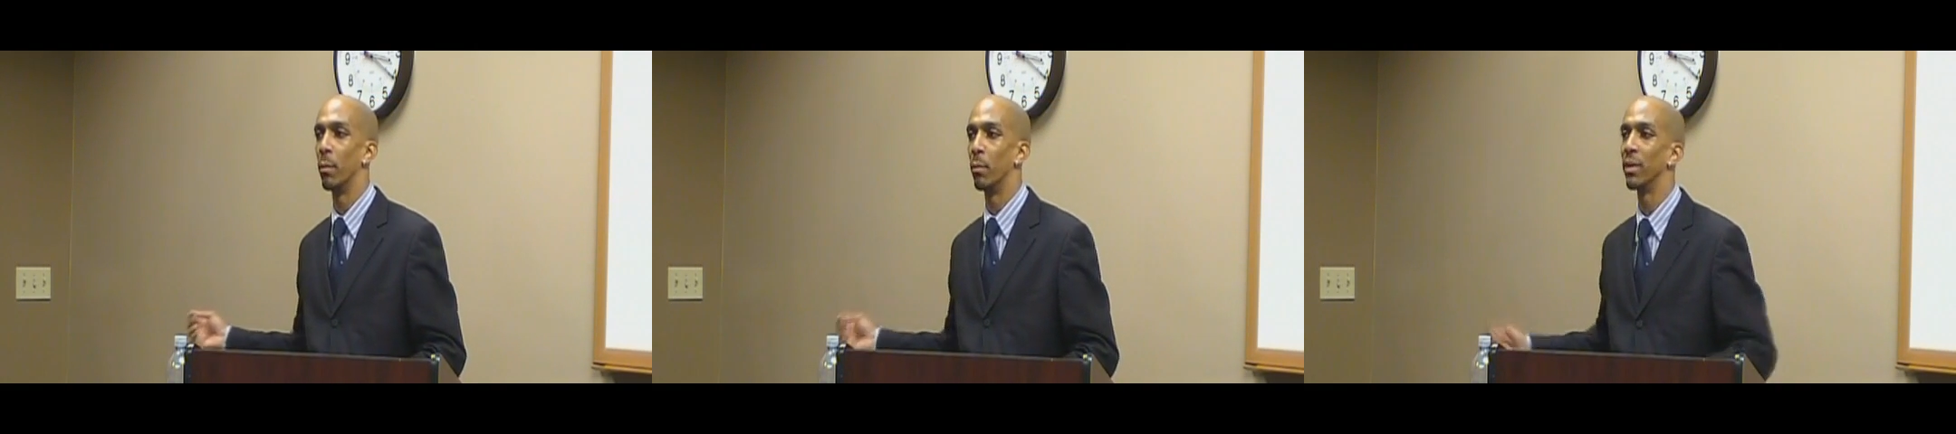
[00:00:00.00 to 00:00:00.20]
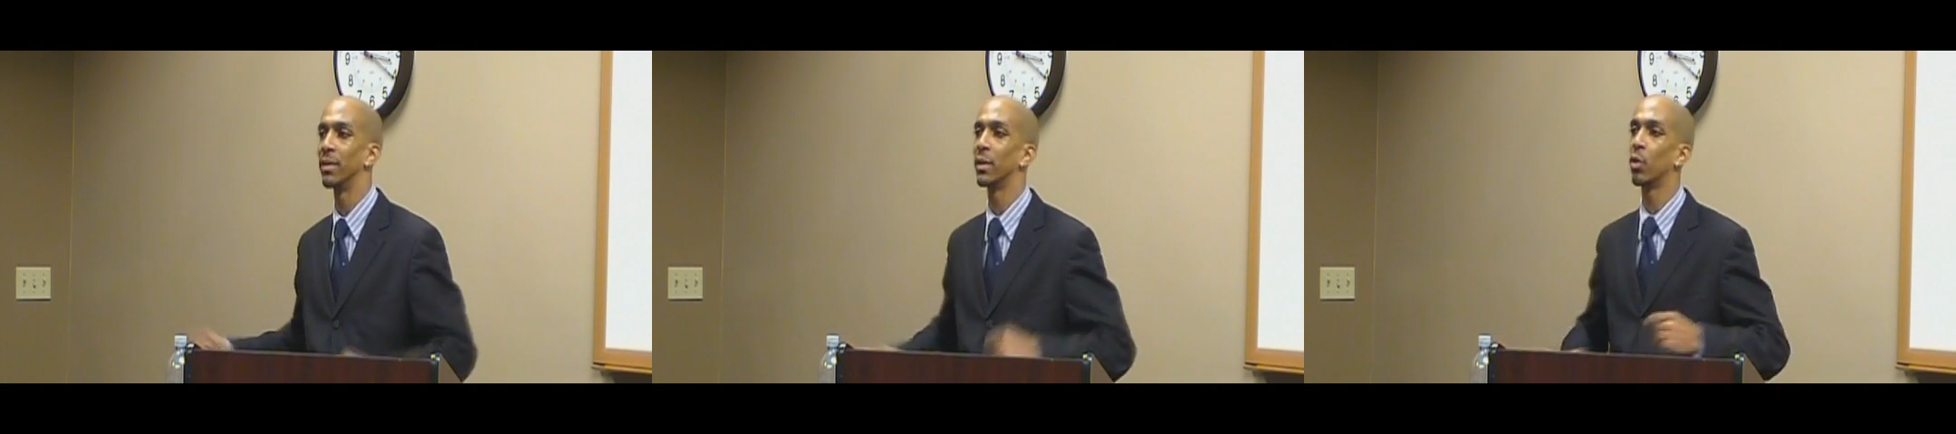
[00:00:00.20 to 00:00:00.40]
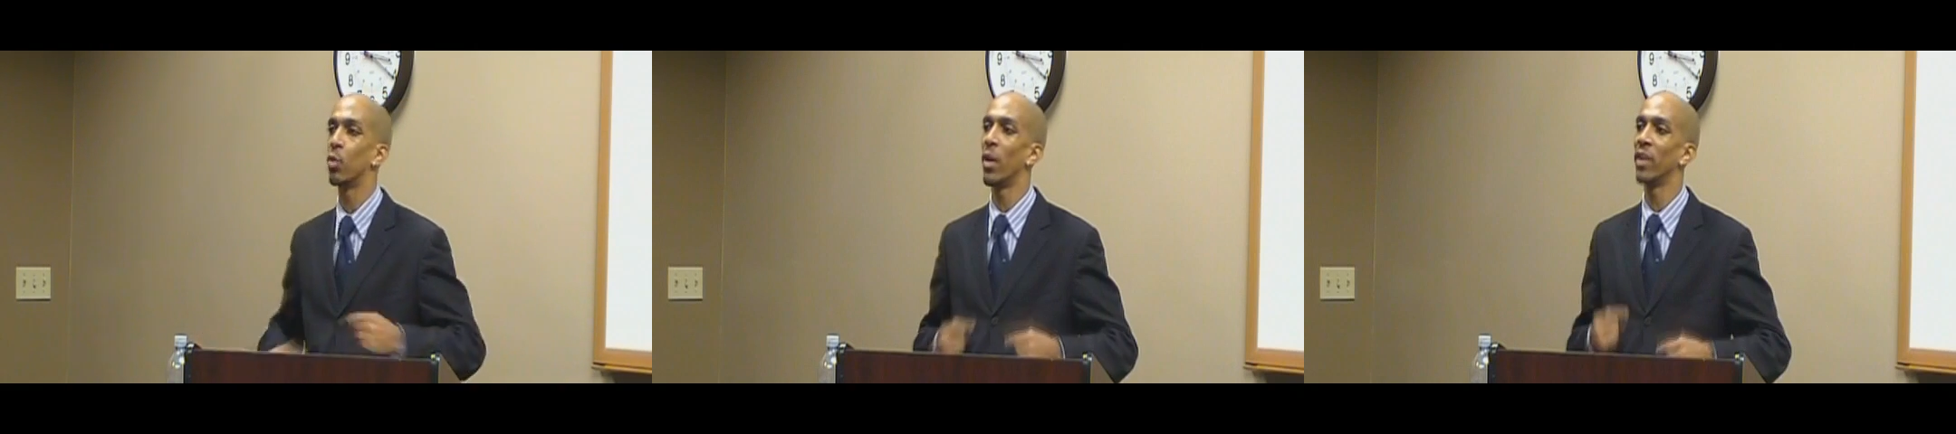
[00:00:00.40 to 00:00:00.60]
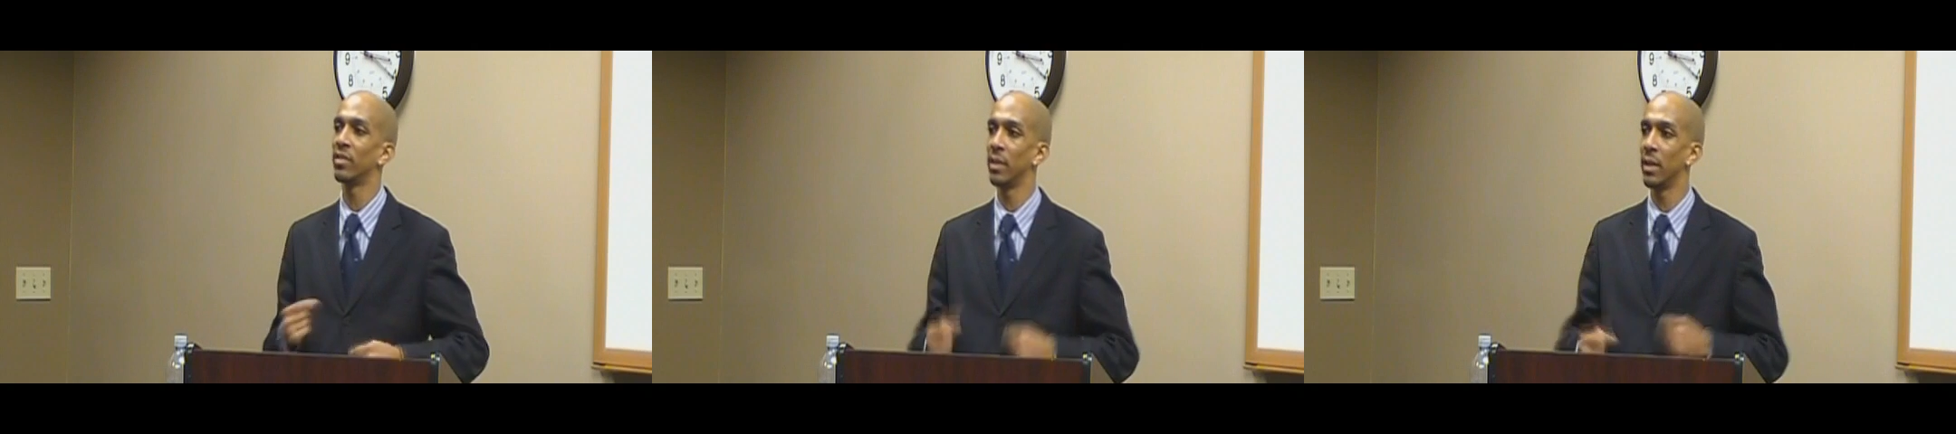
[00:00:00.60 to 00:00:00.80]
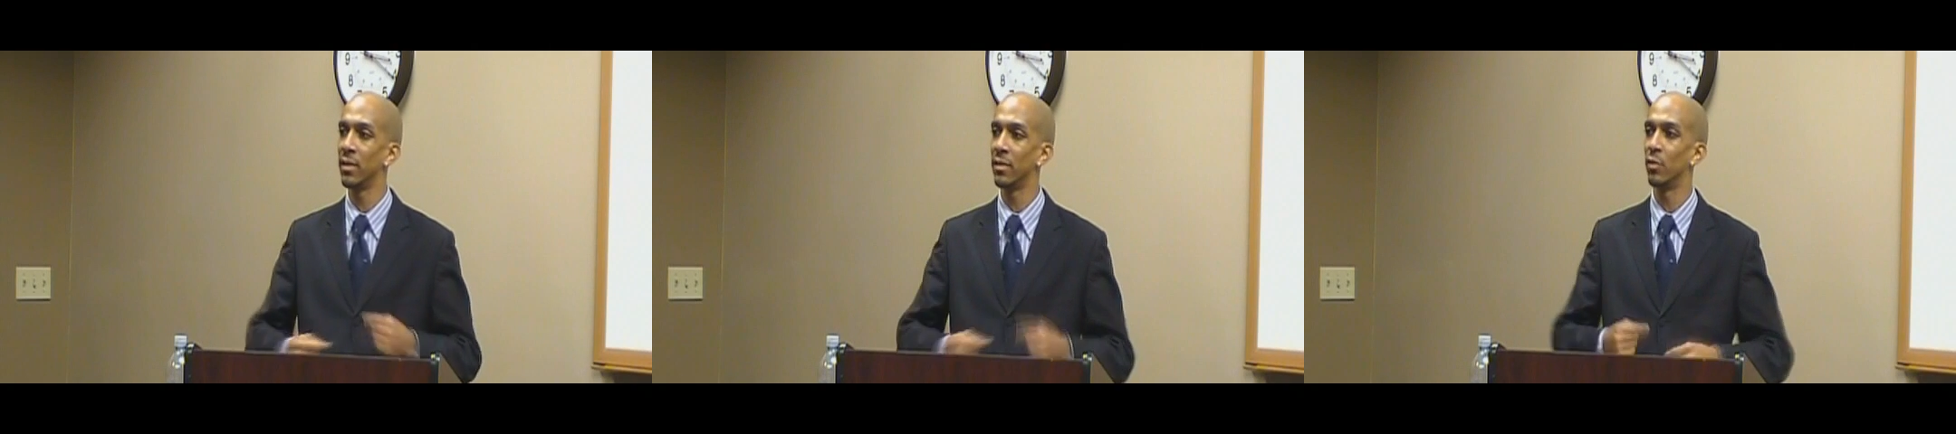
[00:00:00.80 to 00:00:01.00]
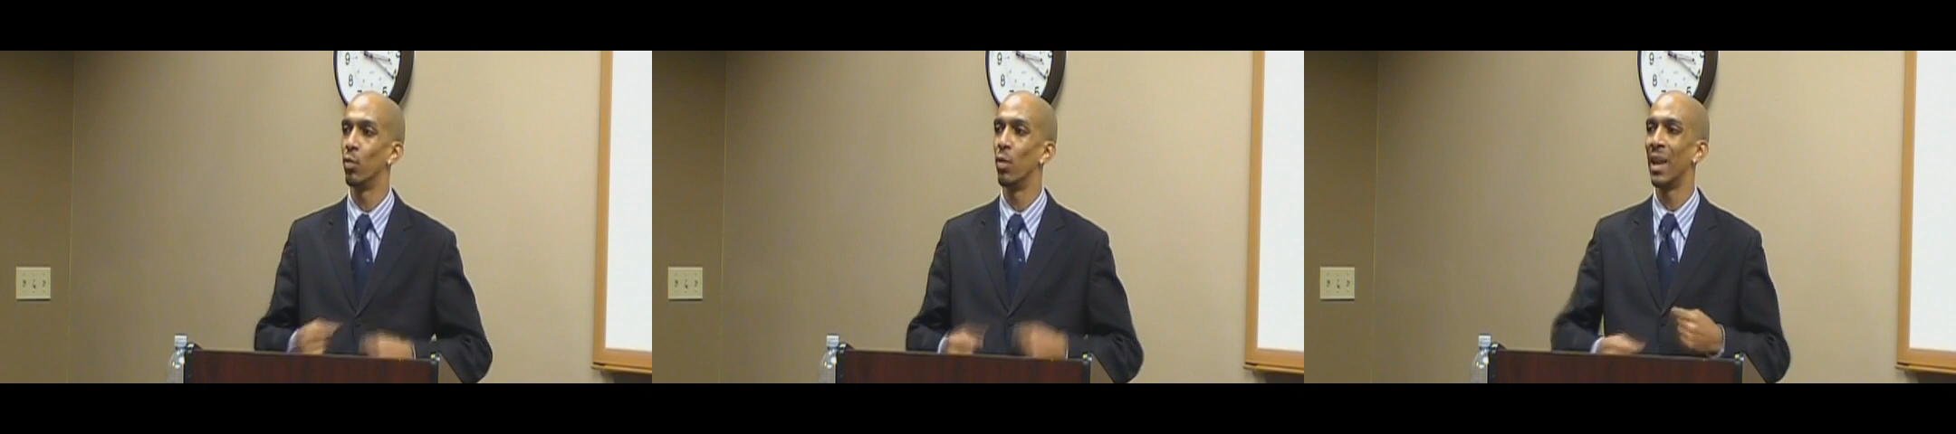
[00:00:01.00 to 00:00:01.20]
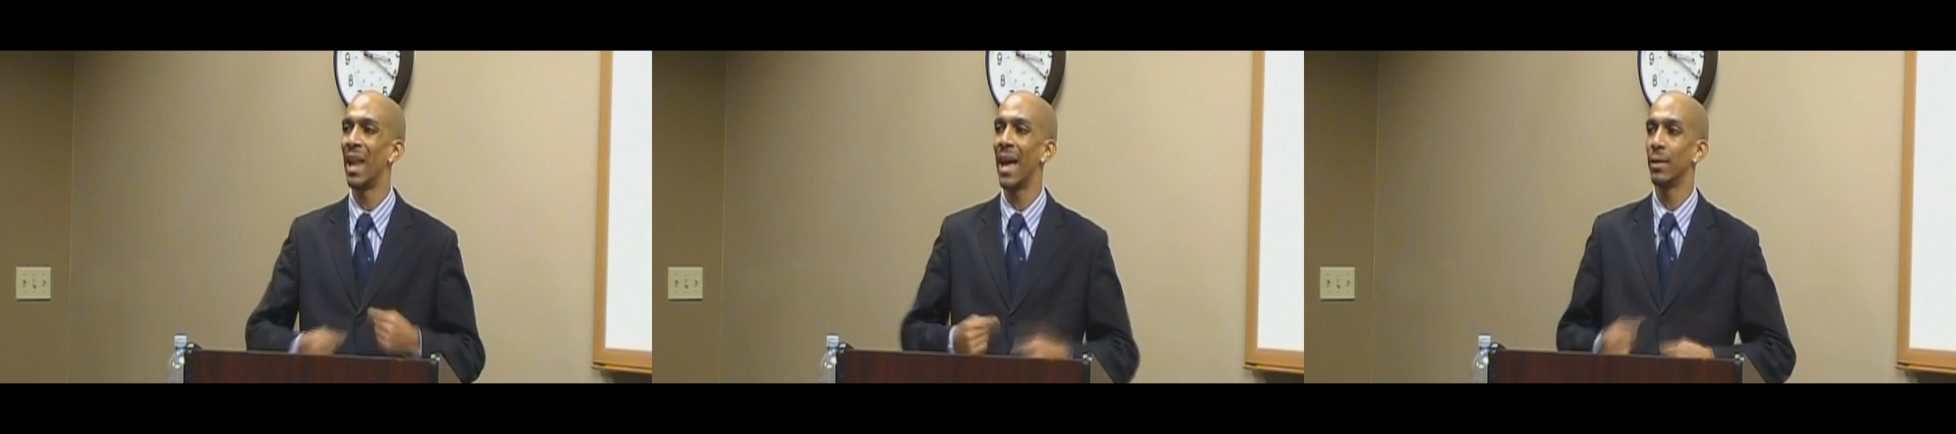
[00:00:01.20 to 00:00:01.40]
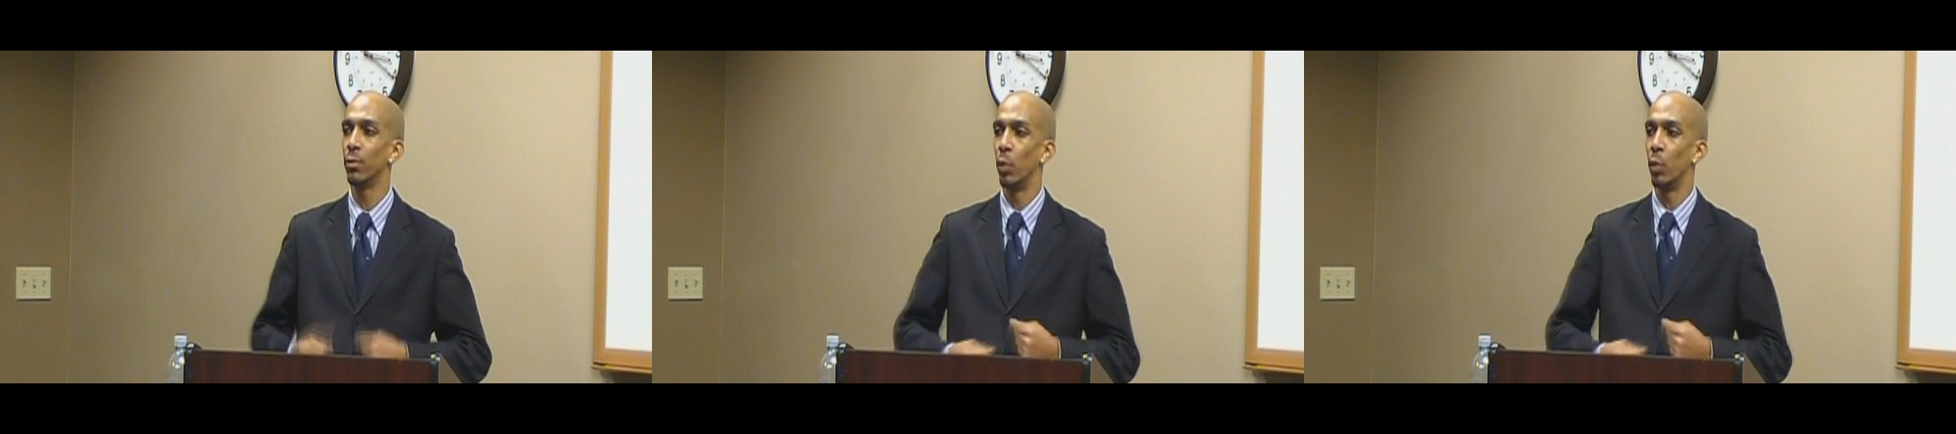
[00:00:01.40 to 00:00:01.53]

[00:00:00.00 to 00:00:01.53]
But the question is will I